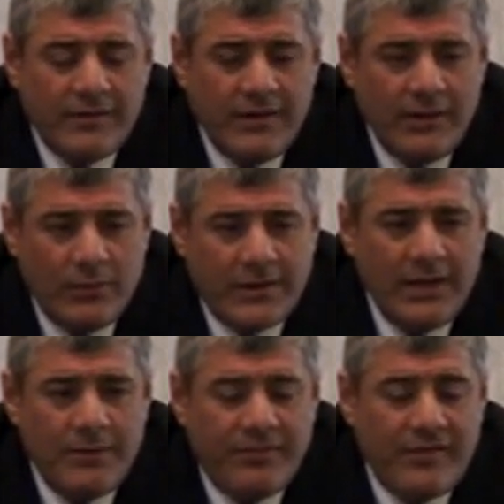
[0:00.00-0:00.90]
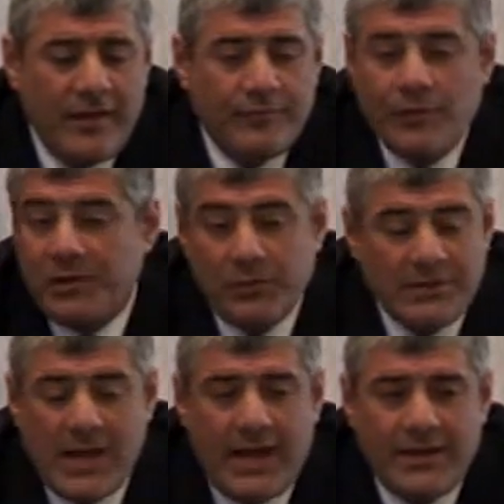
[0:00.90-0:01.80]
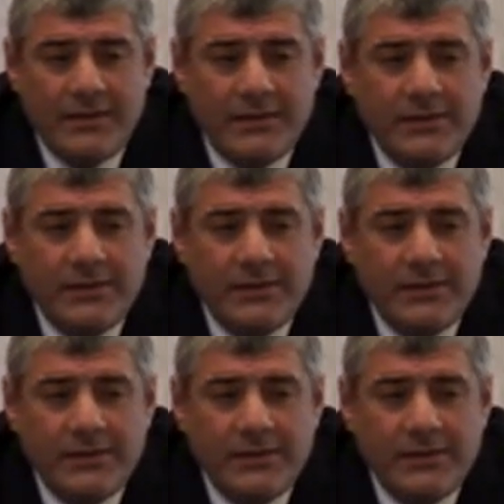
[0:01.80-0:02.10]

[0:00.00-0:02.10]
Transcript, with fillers: he will kill himself or he will die.